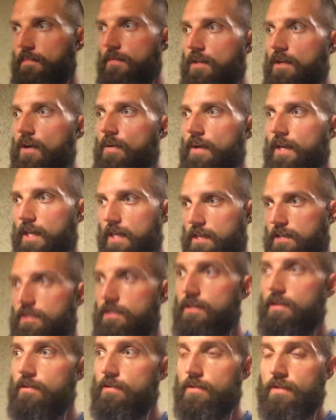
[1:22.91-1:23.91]
going
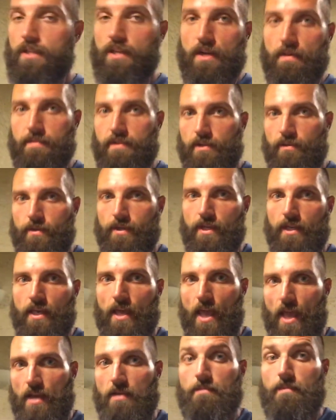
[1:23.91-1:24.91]
into or that I'm doing
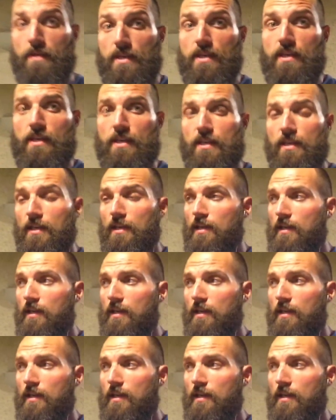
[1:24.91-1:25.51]
can be